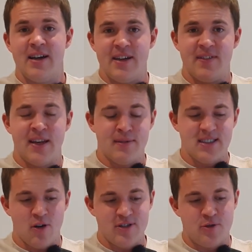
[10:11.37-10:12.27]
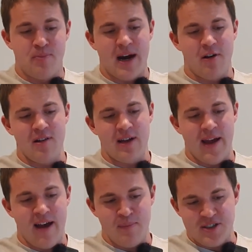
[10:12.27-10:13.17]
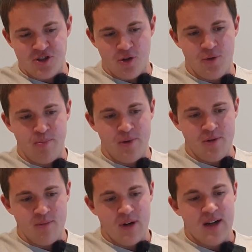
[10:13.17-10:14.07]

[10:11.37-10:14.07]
in the inverse stones to barrel, I have Mitchell Hooper.